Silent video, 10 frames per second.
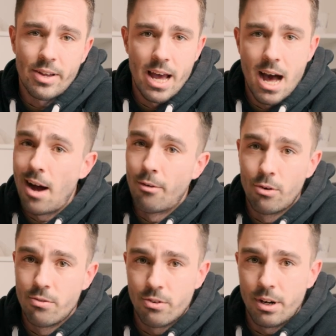a car
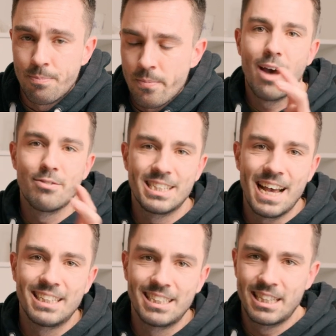over it. I haven't
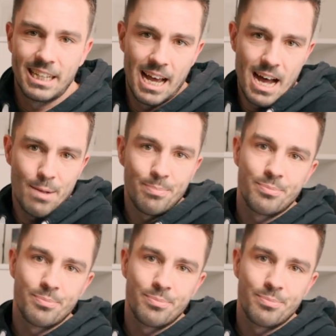tested the car,